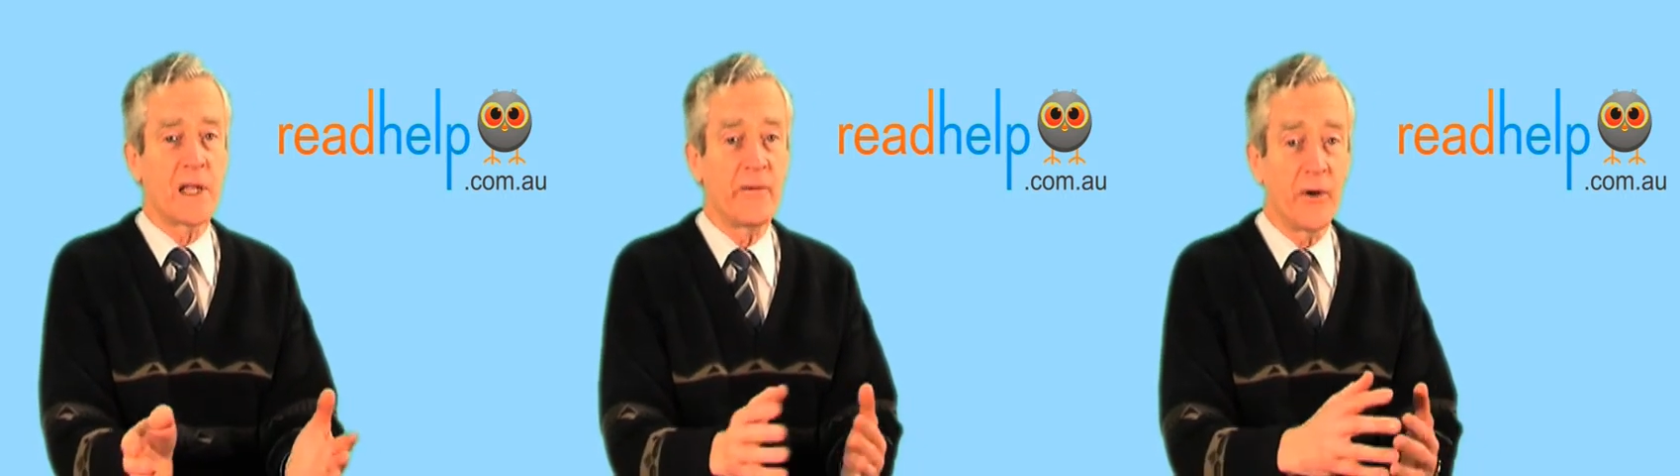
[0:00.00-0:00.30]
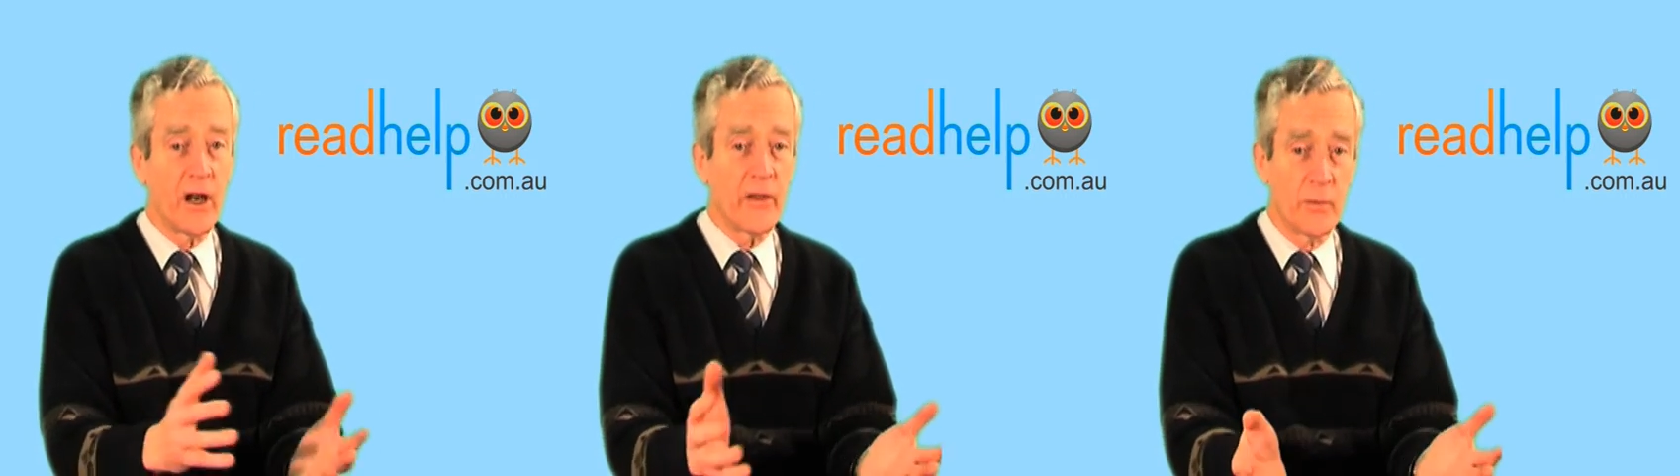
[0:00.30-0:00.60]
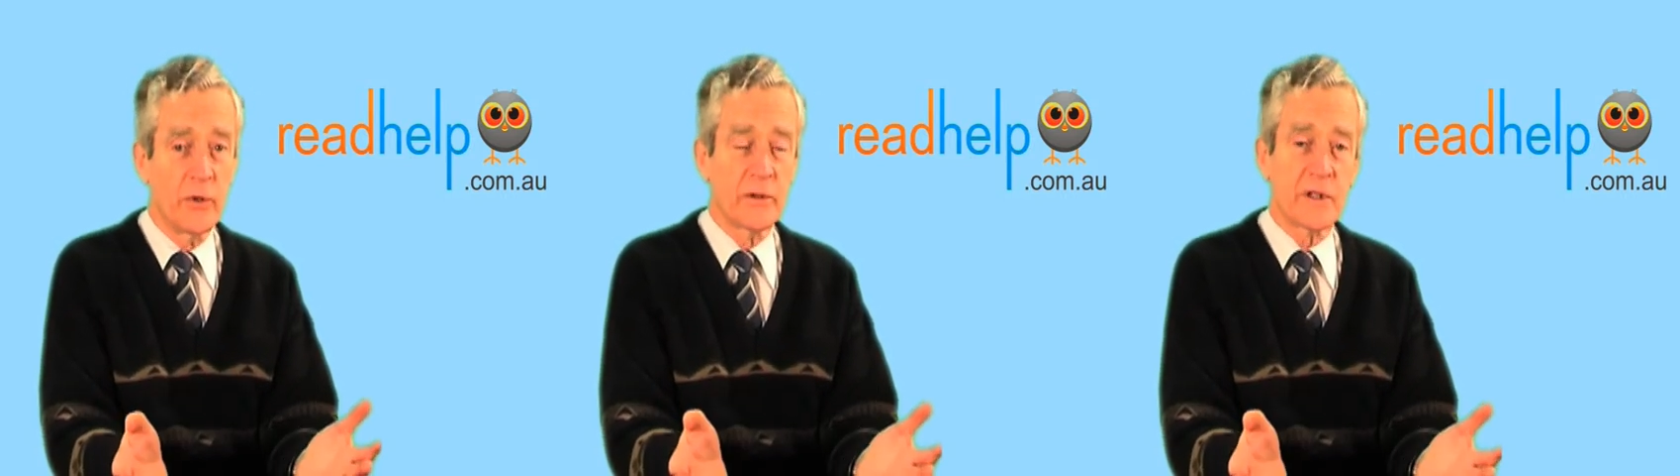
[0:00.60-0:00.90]
They follow the
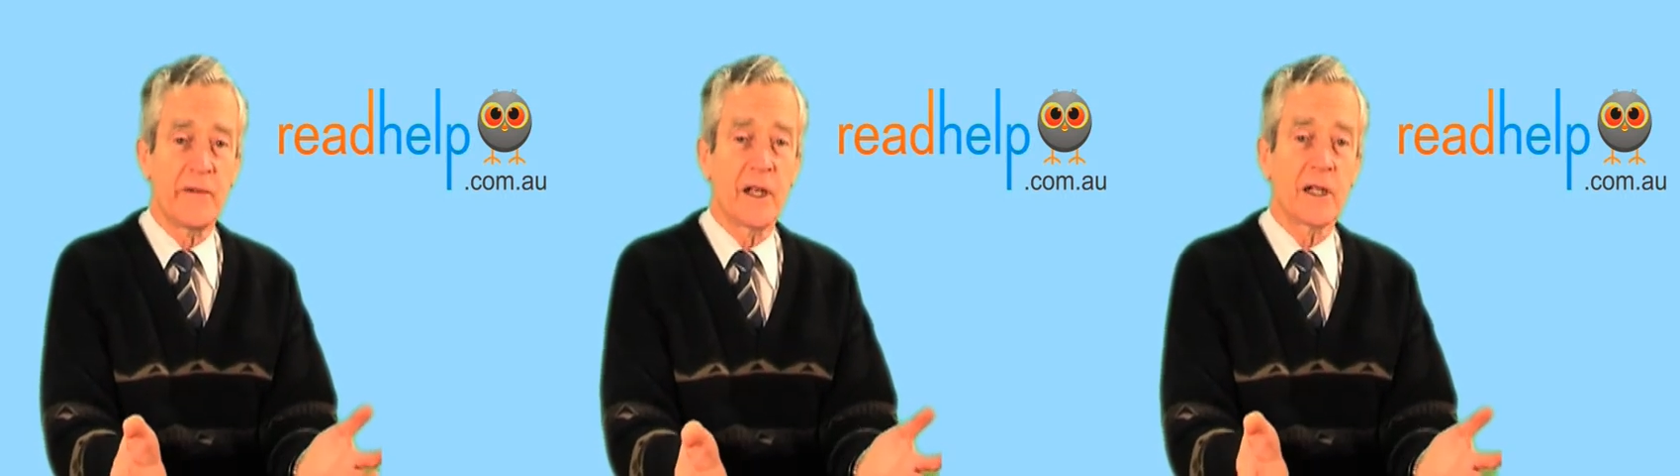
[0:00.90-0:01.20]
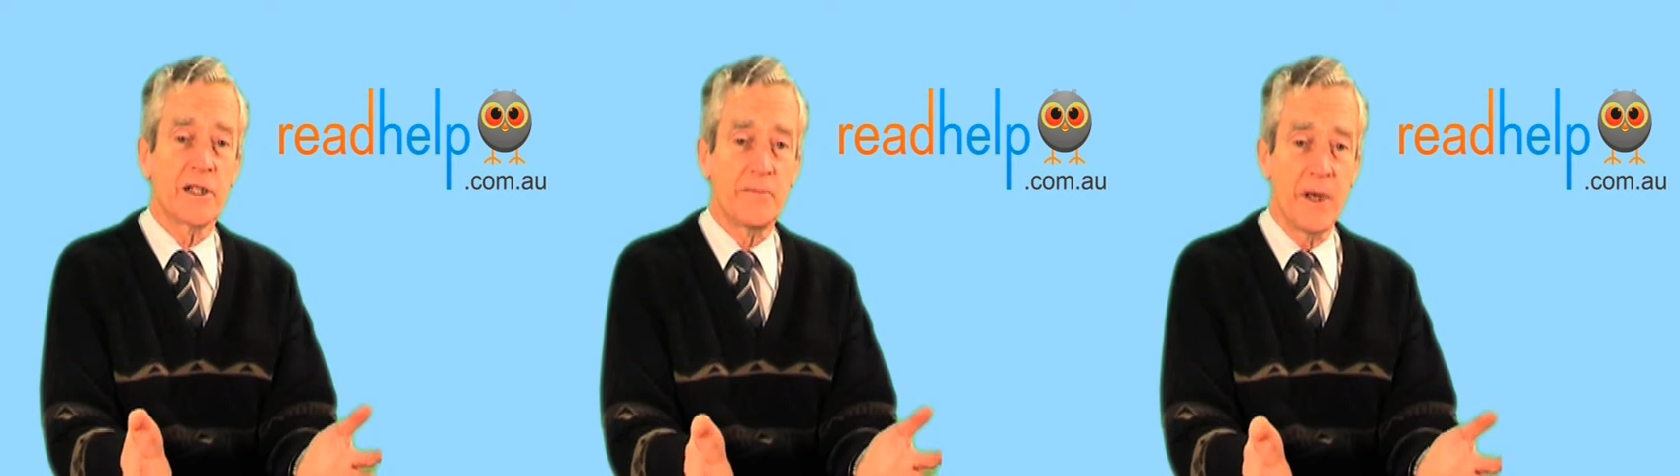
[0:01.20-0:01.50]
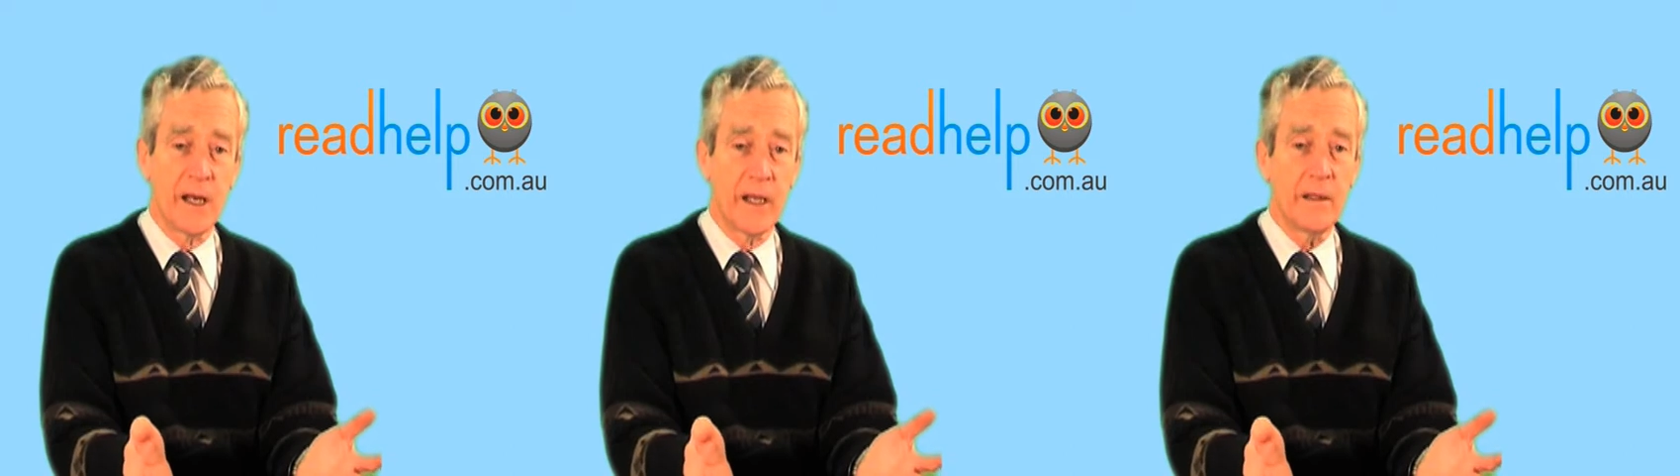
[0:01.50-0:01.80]
rules of English
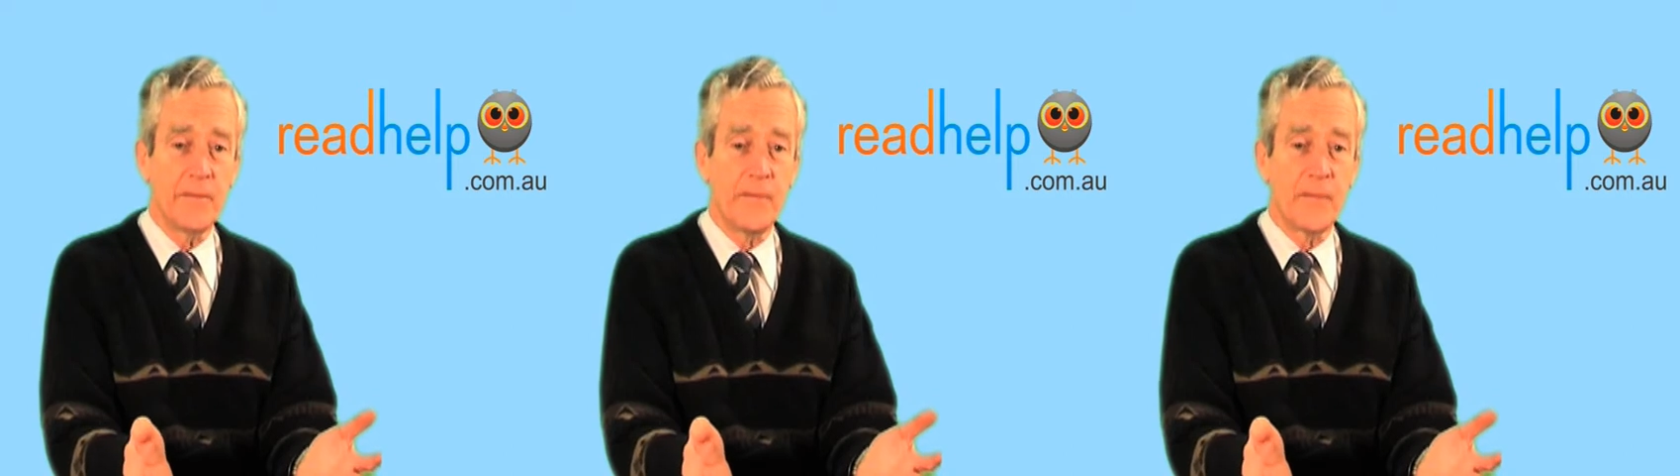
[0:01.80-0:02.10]
spelling,